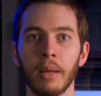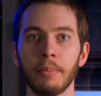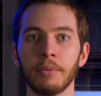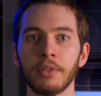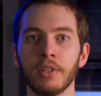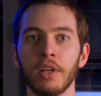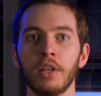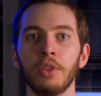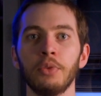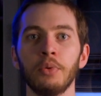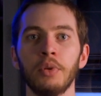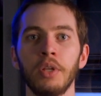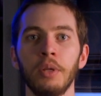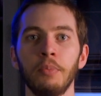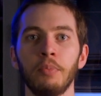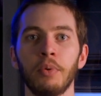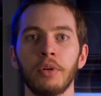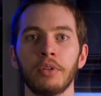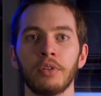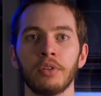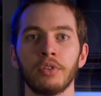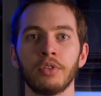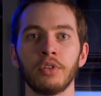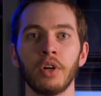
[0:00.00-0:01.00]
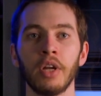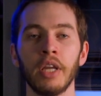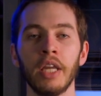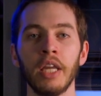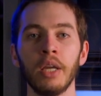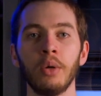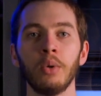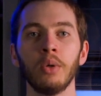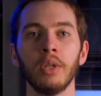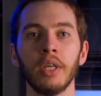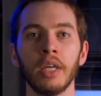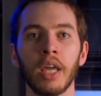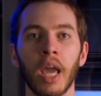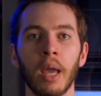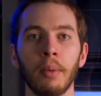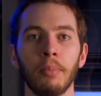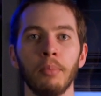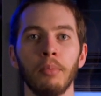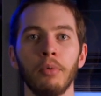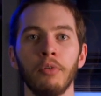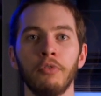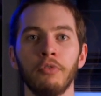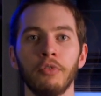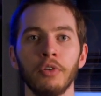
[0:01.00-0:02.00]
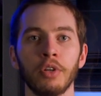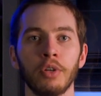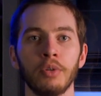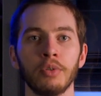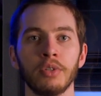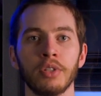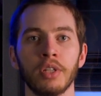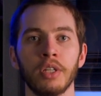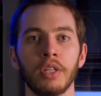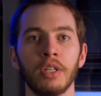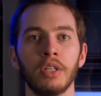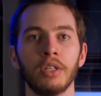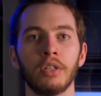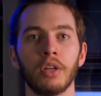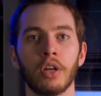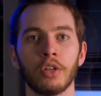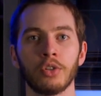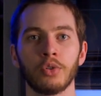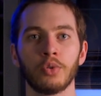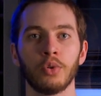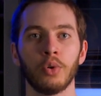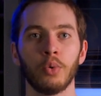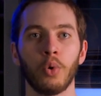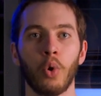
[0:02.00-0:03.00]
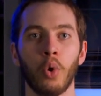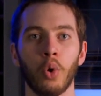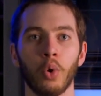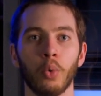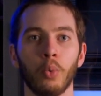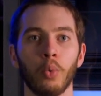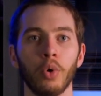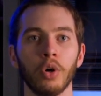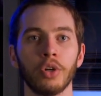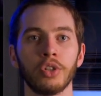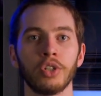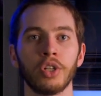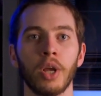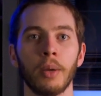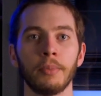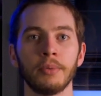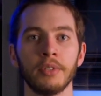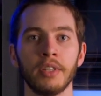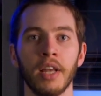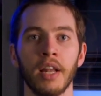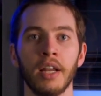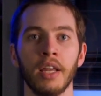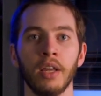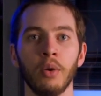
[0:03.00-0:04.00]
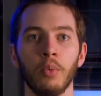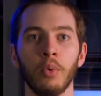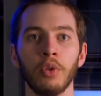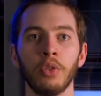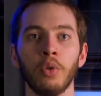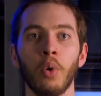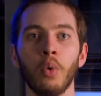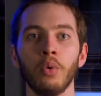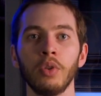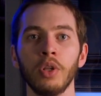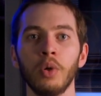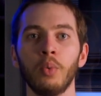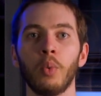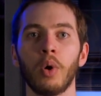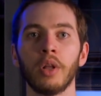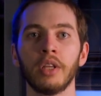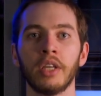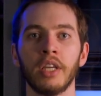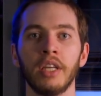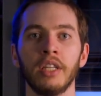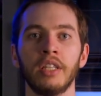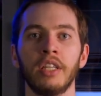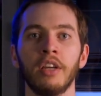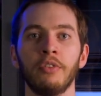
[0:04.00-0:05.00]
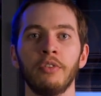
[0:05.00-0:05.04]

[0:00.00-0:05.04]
The Epsilon 3D printers are equally capable for use in an industrial or workshop setting with only one key